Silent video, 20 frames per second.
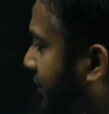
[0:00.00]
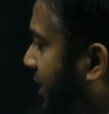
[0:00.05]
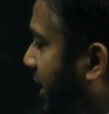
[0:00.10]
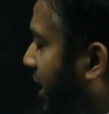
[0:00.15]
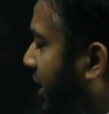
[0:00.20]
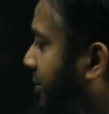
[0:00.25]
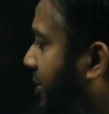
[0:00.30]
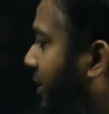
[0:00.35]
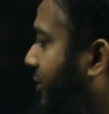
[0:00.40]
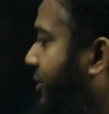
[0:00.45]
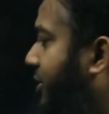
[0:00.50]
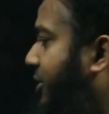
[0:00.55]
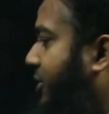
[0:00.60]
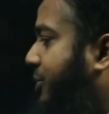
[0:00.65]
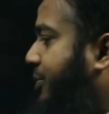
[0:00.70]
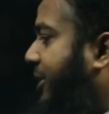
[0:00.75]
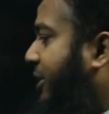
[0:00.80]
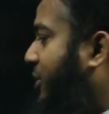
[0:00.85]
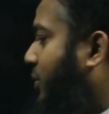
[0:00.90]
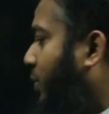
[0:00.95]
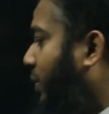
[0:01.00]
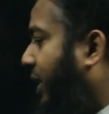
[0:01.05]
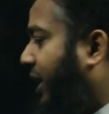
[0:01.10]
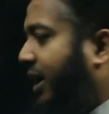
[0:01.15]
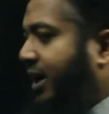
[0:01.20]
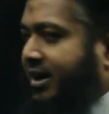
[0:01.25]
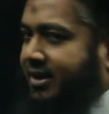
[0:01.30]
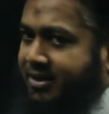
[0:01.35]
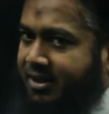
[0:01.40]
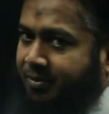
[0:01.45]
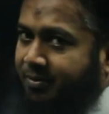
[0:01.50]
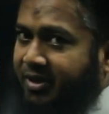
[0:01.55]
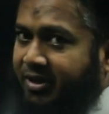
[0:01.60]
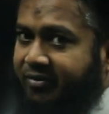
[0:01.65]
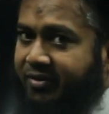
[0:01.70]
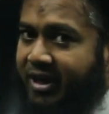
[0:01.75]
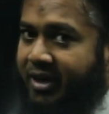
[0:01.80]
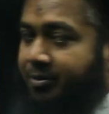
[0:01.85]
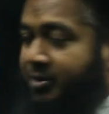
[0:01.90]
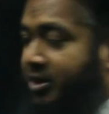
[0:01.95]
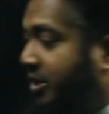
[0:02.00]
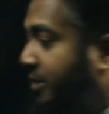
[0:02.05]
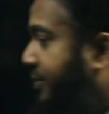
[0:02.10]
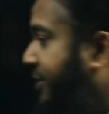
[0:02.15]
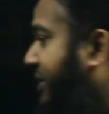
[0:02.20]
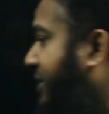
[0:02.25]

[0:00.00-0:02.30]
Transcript: car B with respect to A is simply 5 meter per